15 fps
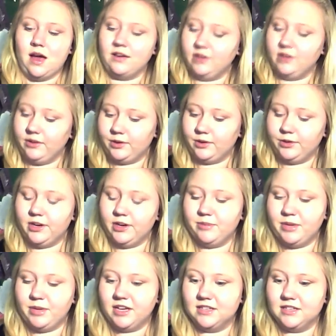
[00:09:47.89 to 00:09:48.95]
I really wanted
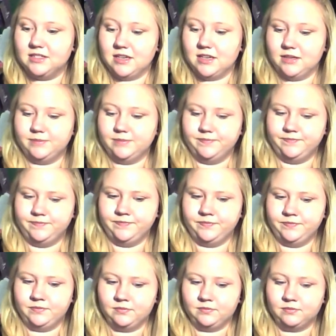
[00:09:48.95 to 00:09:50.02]
it because, um,
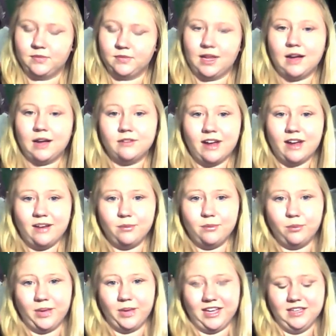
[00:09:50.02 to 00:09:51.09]
I read
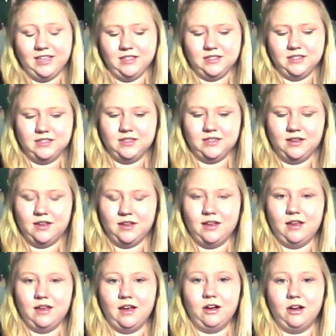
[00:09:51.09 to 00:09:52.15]
Wings
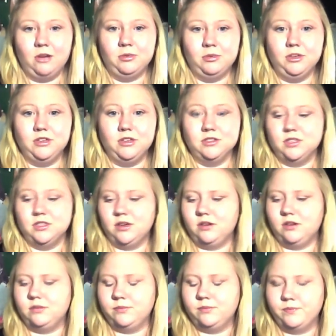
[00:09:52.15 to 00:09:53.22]
a couple years
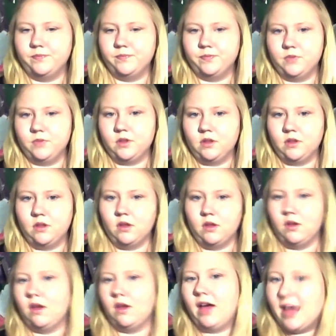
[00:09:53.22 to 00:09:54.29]
ago.
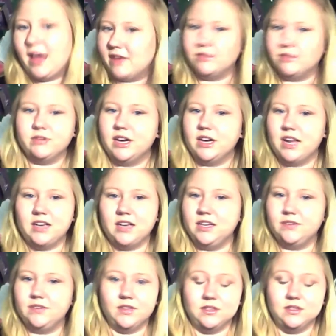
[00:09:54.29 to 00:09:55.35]
I haven't read
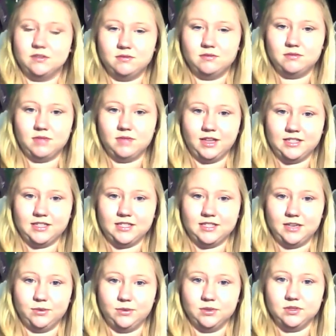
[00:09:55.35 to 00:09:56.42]
any of those like
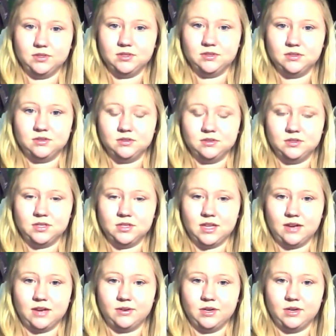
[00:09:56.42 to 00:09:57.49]
sequels to
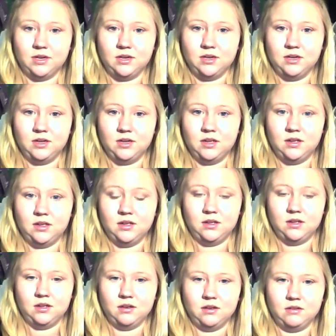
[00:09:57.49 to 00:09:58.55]
that one.
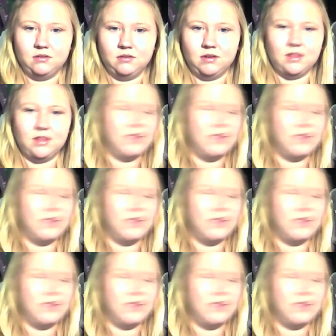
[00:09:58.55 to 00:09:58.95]
I